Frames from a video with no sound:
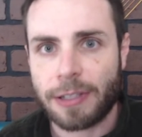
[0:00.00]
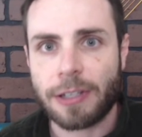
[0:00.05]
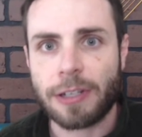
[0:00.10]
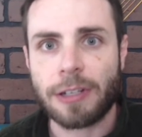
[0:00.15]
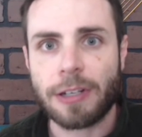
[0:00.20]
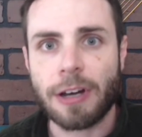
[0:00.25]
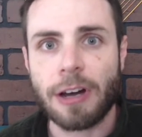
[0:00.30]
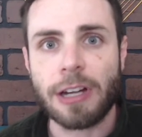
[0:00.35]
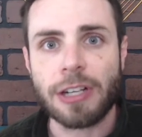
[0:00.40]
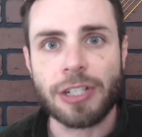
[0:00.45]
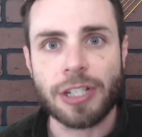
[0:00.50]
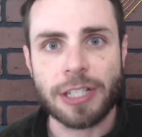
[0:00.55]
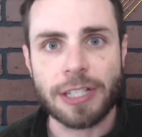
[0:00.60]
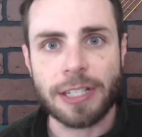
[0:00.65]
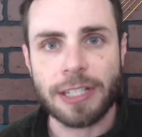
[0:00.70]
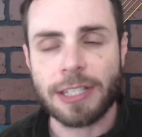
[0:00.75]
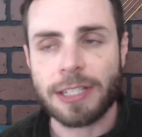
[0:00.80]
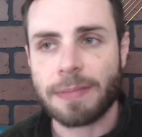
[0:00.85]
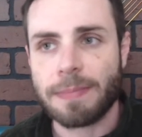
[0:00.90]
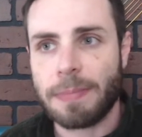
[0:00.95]

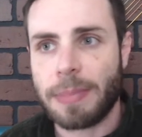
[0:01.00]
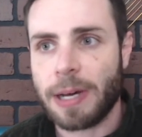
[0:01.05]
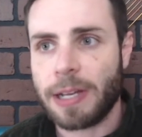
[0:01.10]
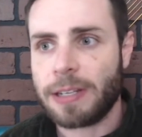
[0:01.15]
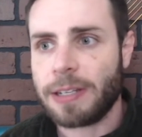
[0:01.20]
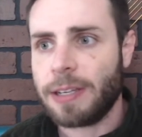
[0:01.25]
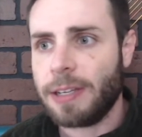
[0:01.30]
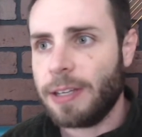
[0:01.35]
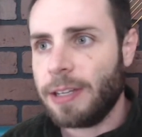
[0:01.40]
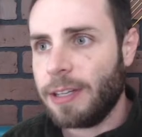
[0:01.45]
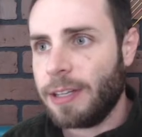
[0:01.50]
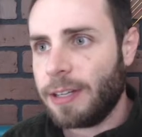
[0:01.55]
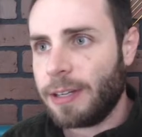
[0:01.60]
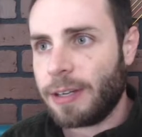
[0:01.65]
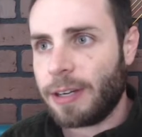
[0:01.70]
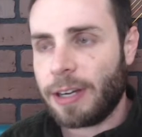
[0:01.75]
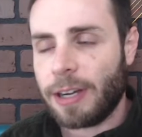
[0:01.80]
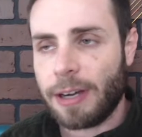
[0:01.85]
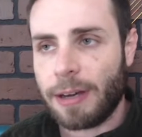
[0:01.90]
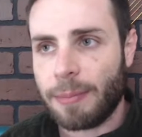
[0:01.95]
consciousness, but
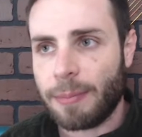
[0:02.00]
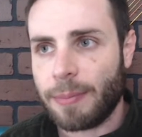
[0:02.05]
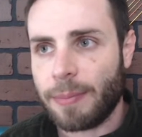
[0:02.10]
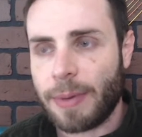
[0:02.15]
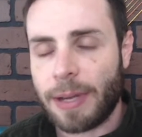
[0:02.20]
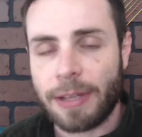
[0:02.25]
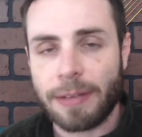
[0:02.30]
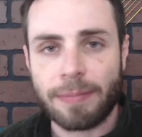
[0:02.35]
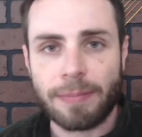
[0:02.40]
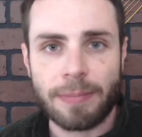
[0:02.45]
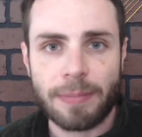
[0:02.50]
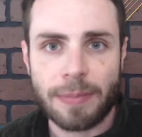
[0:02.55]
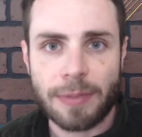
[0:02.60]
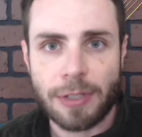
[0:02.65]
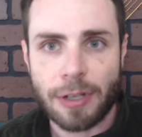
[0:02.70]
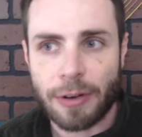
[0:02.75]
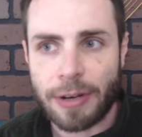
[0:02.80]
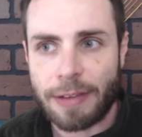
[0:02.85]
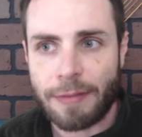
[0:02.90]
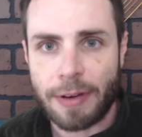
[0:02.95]
I
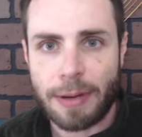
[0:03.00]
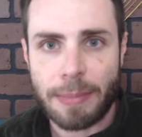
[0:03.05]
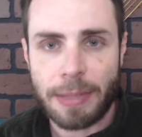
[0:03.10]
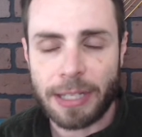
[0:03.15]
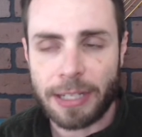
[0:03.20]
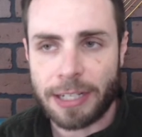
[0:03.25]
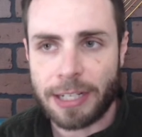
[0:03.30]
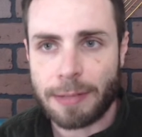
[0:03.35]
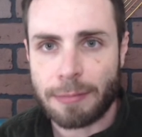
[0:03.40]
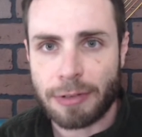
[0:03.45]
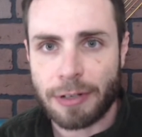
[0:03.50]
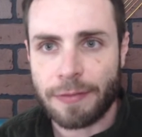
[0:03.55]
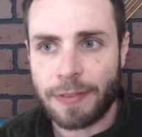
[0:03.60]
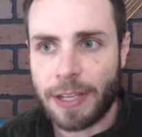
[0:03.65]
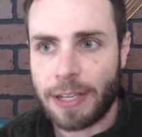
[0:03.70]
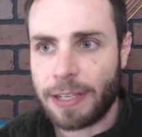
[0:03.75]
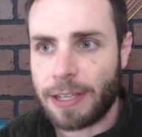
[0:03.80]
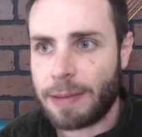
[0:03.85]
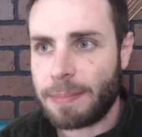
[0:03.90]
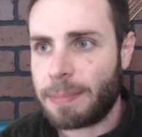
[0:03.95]
don't have an ability to prove
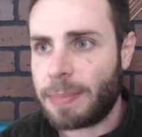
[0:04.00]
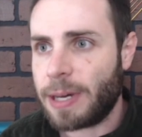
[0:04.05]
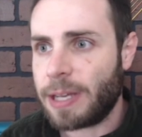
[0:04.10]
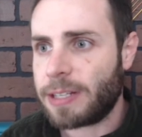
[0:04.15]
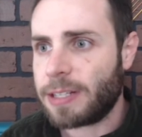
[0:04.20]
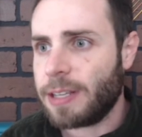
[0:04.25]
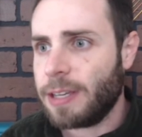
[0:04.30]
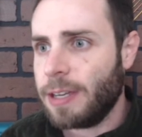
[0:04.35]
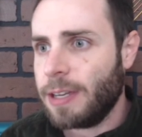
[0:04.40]
that yet. But